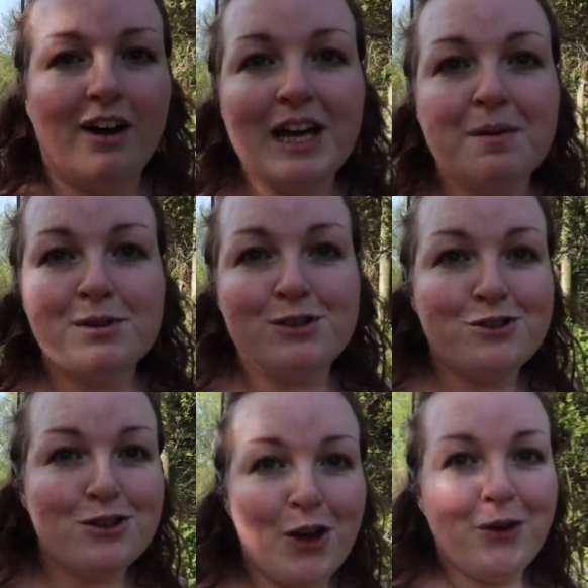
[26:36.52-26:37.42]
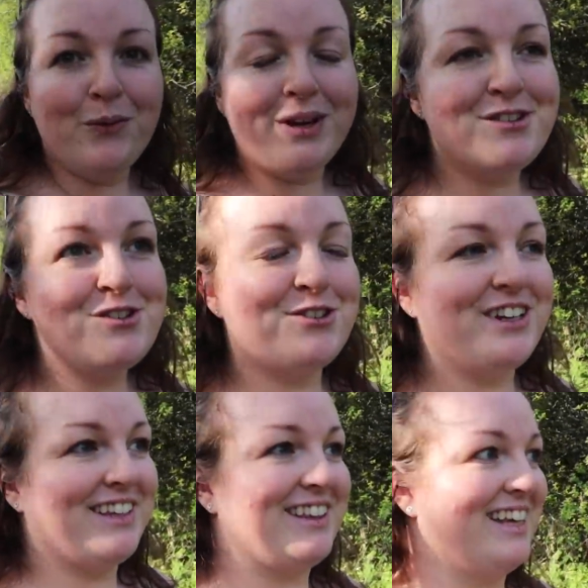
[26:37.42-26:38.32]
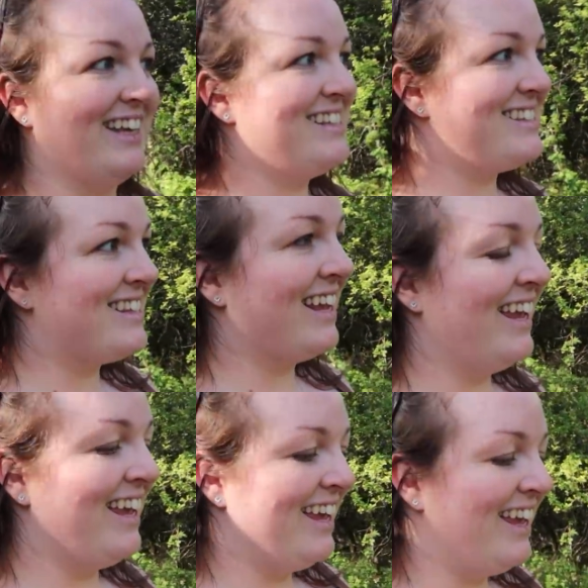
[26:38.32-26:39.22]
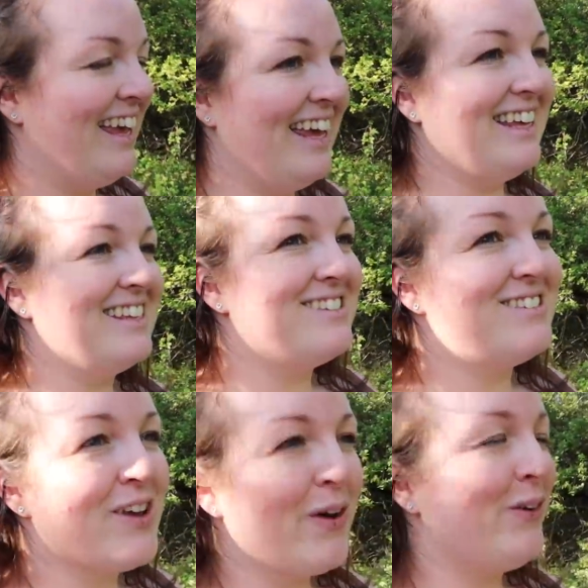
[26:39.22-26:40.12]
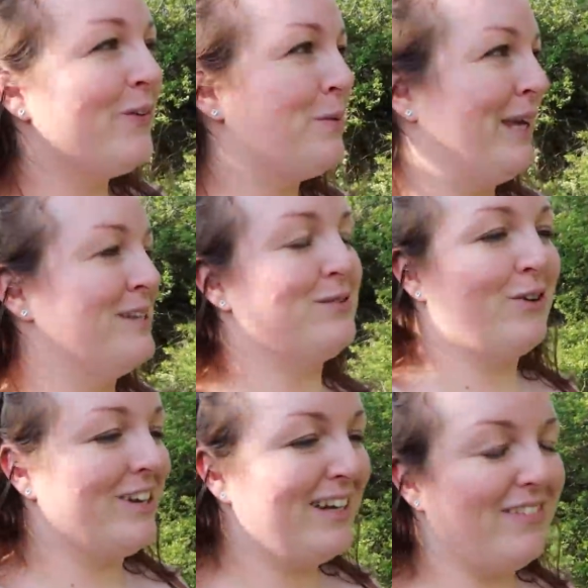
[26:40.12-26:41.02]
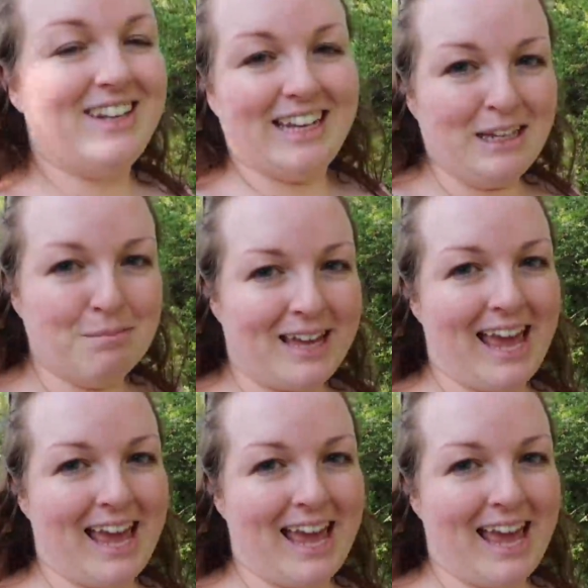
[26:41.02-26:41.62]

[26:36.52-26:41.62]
I am so enjoying this. It is so peaceful. I didn't even need my